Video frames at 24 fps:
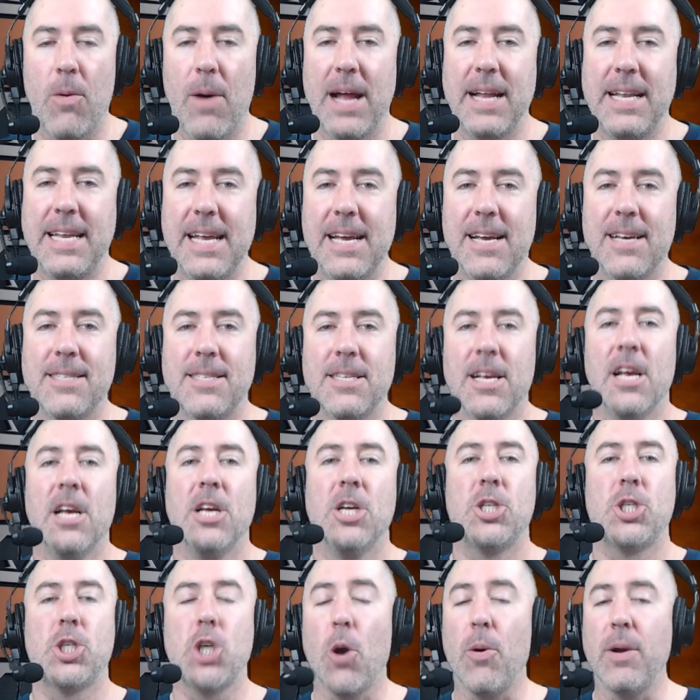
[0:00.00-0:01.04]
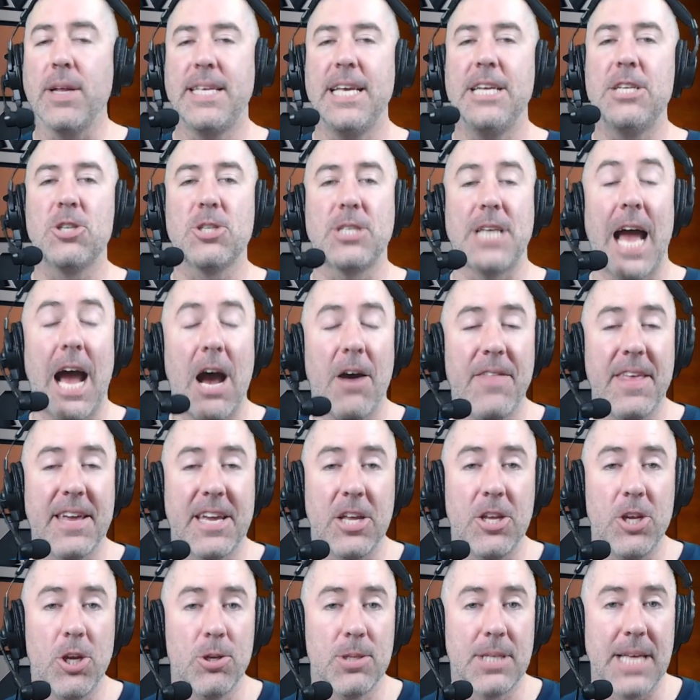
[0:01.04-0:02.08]
ideas showing teachers how they
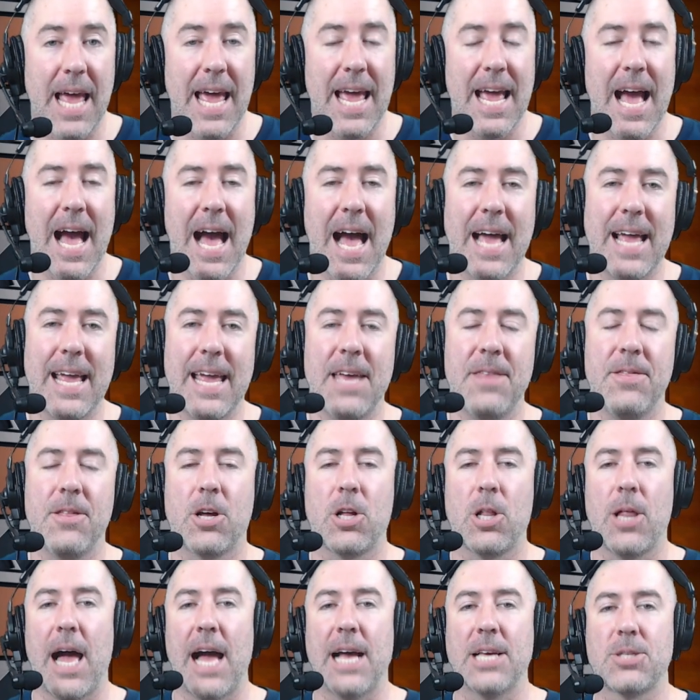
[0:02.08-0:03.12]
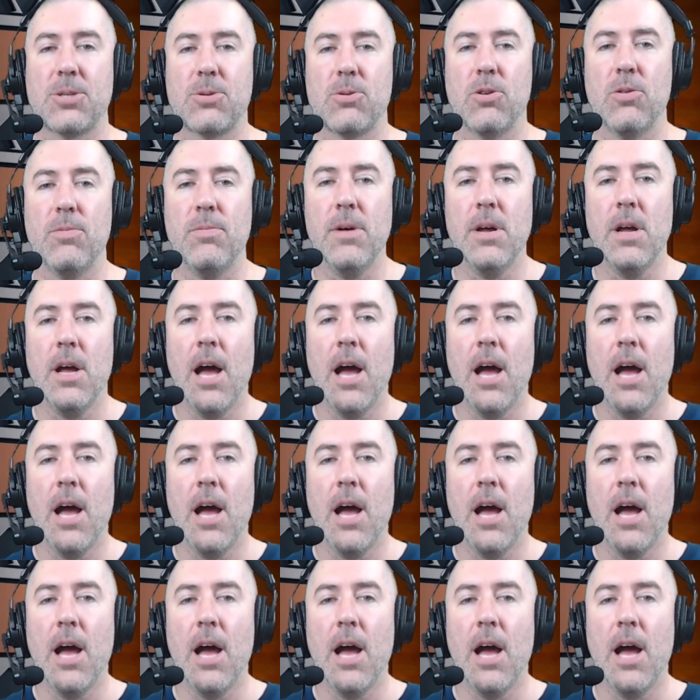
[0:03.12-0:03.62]
can use AI in the classroom.